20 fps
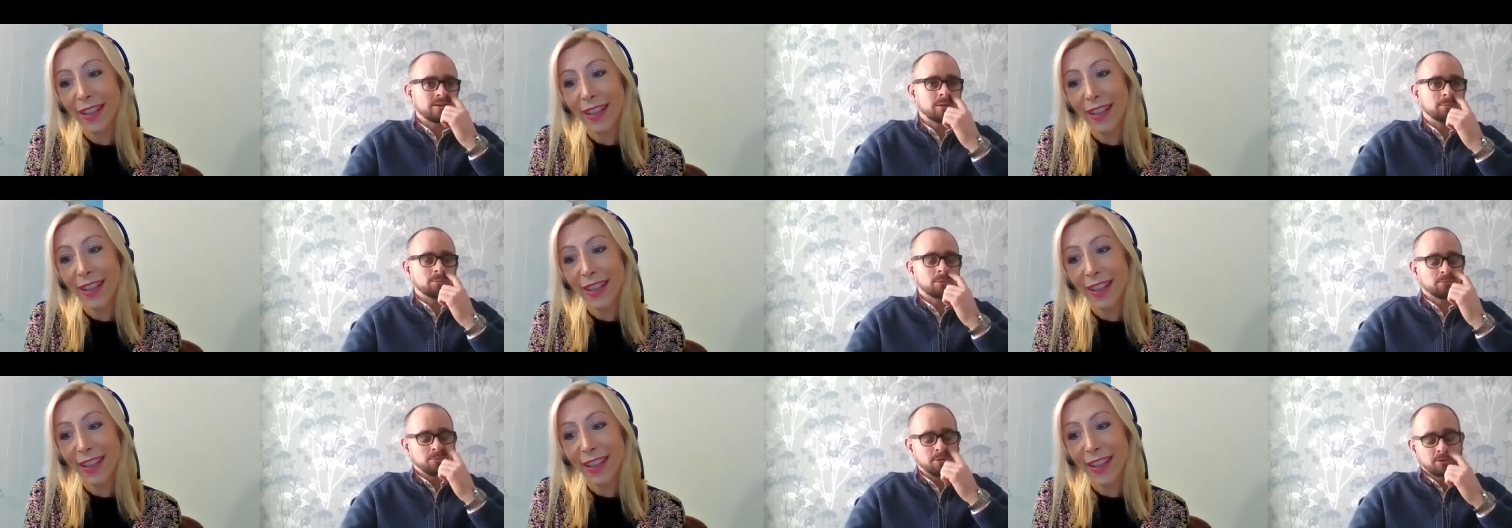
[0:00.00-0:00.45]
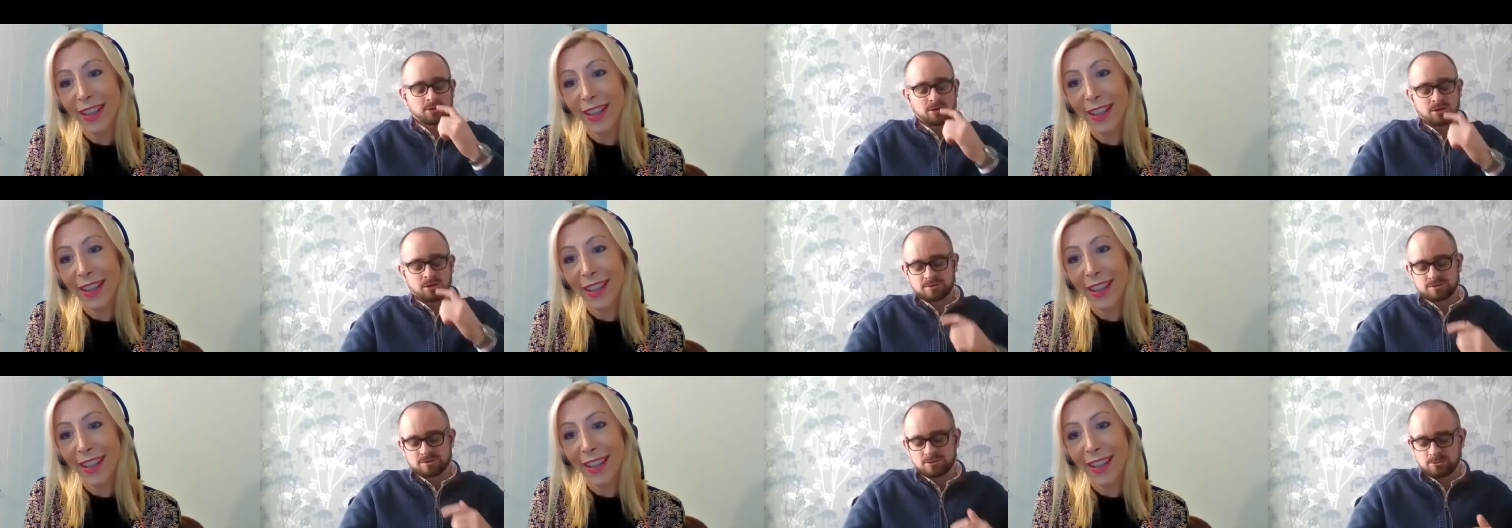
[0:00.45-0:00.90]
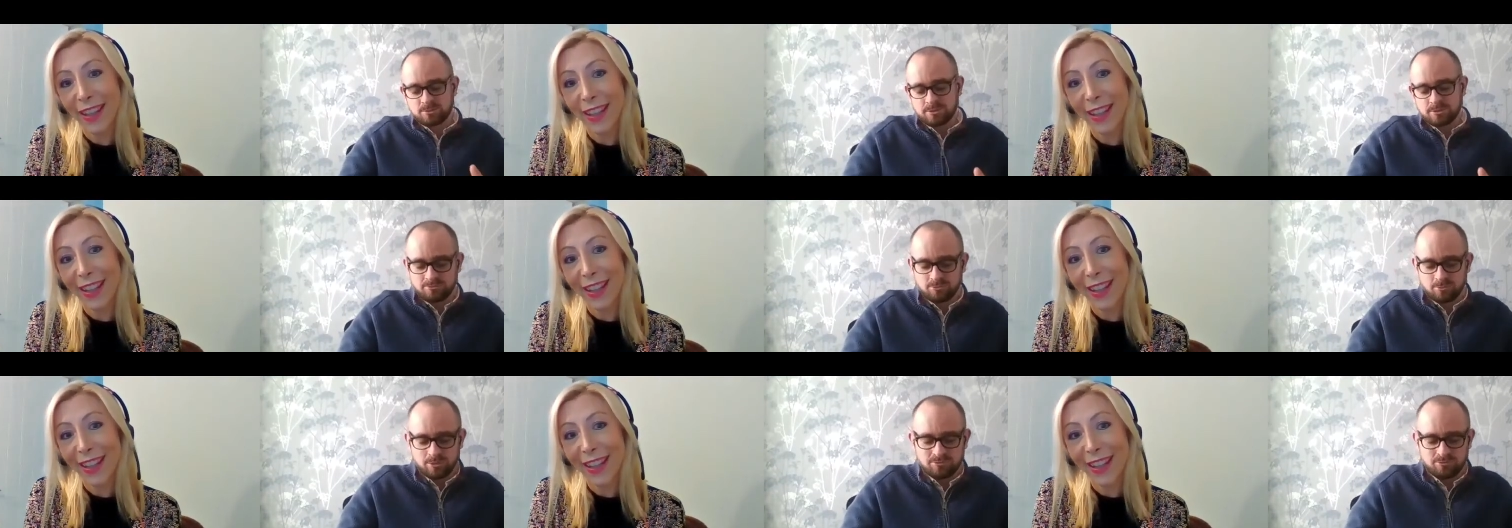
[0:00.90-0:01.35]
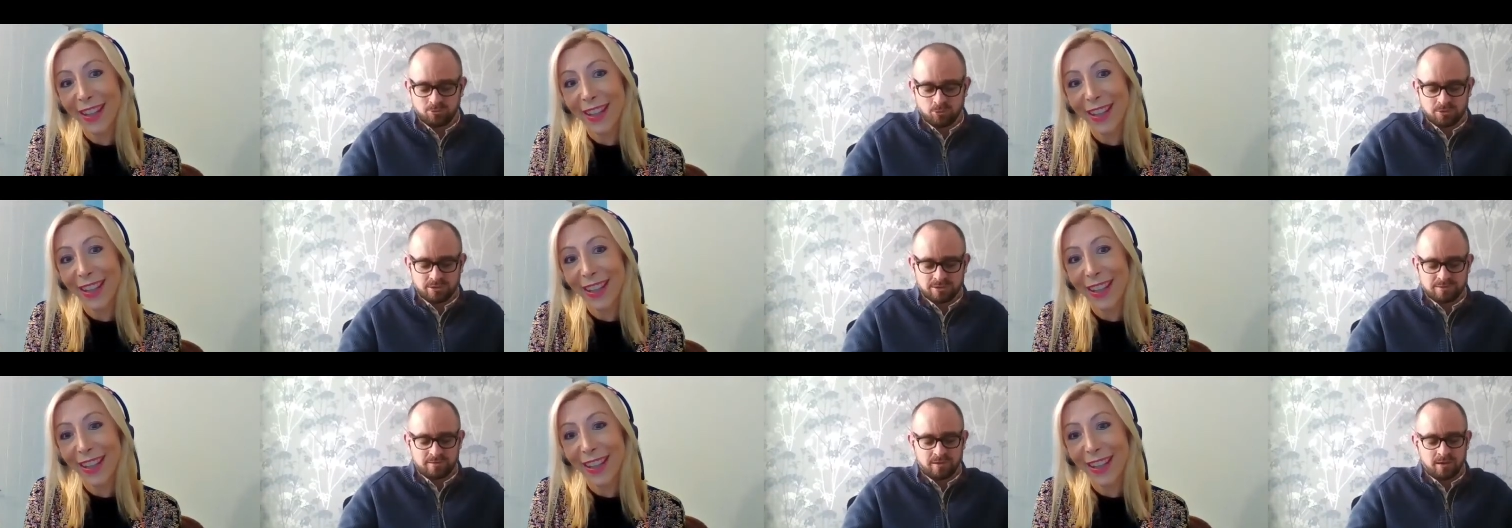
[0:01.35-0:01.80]
Speaker 1: couple of podcasts that we've we've
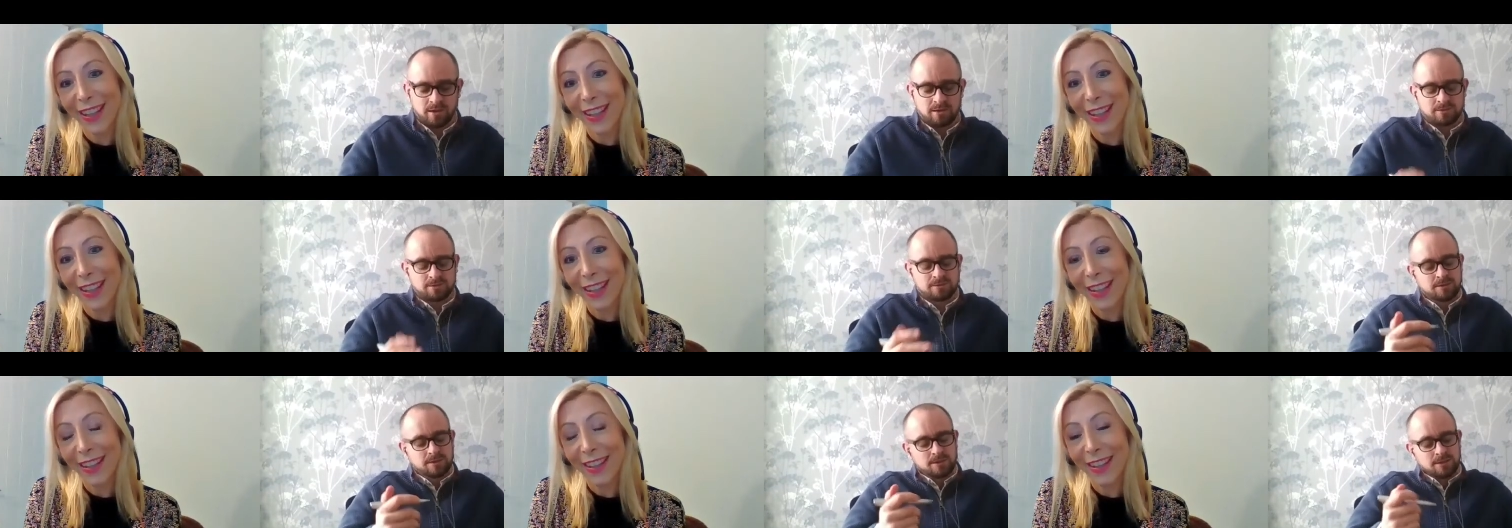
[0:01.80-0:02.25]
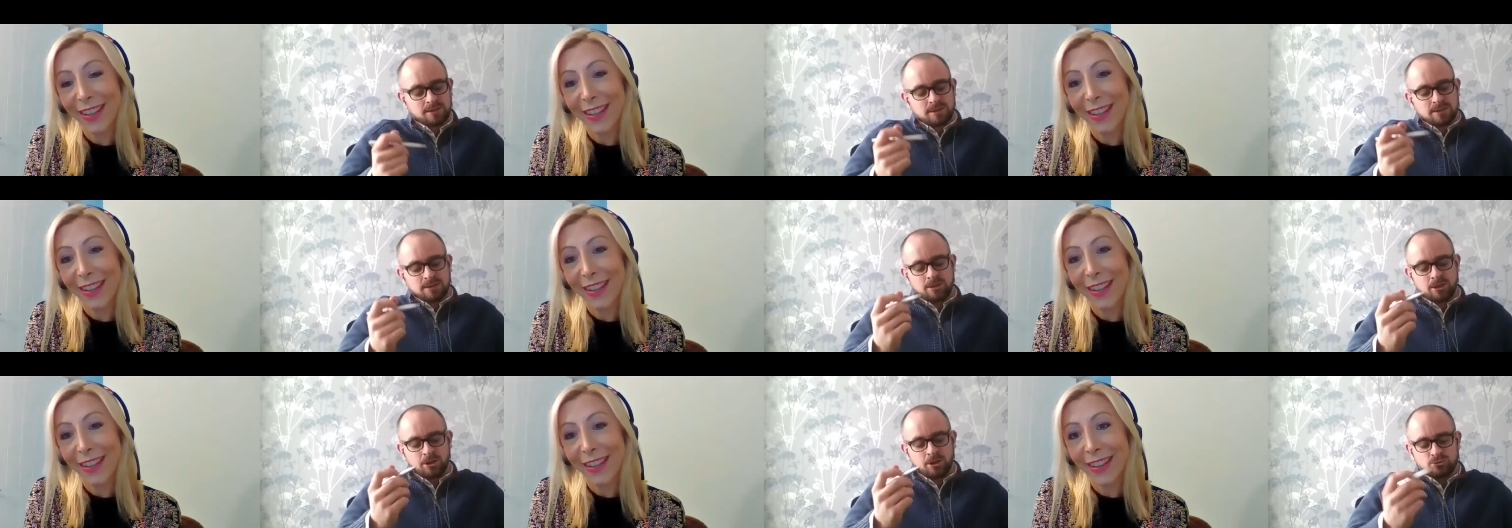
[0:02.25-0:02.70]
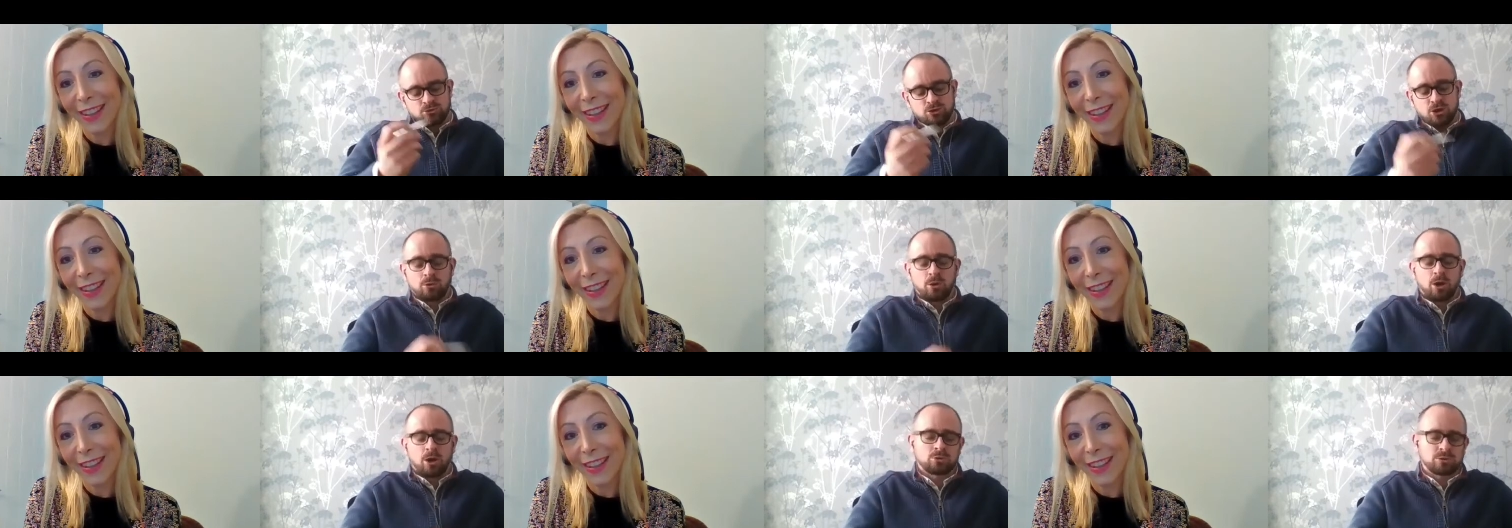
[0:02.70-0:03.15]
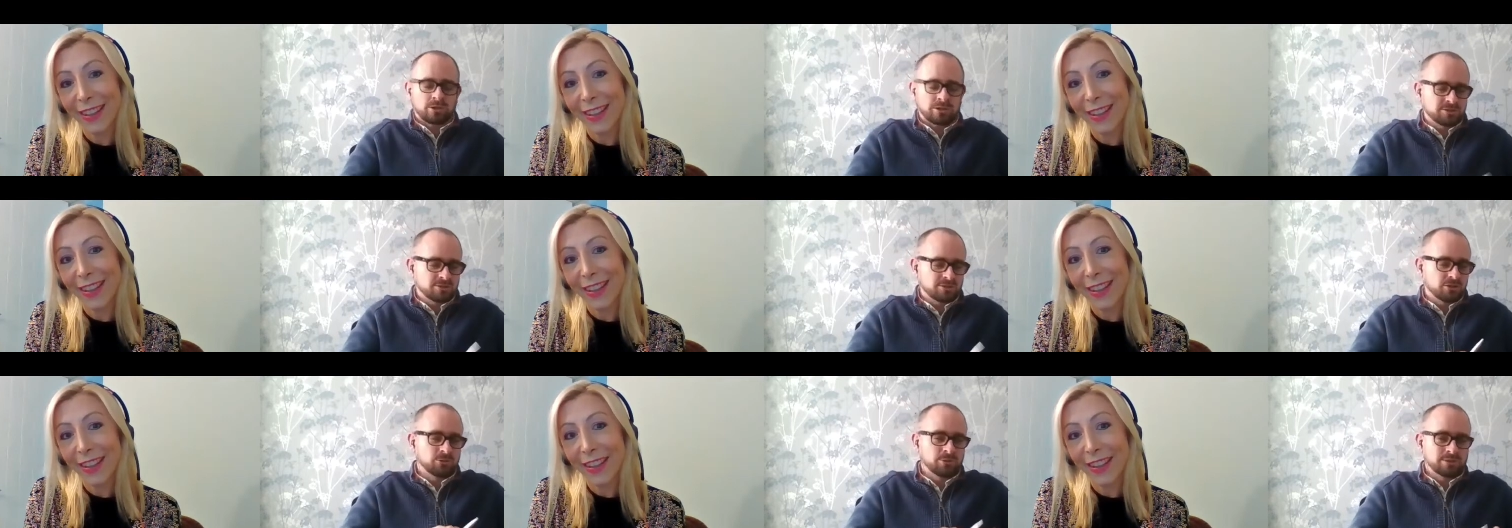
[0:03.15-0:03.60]
already done you know joe
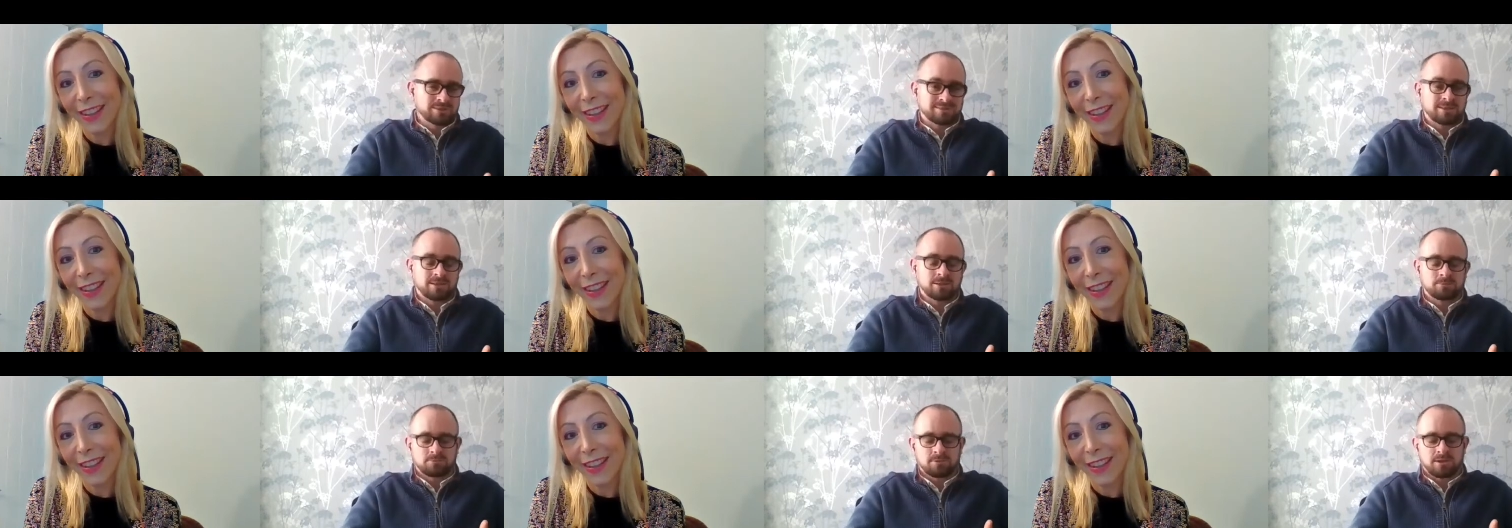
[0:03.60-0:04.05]
holness who is a,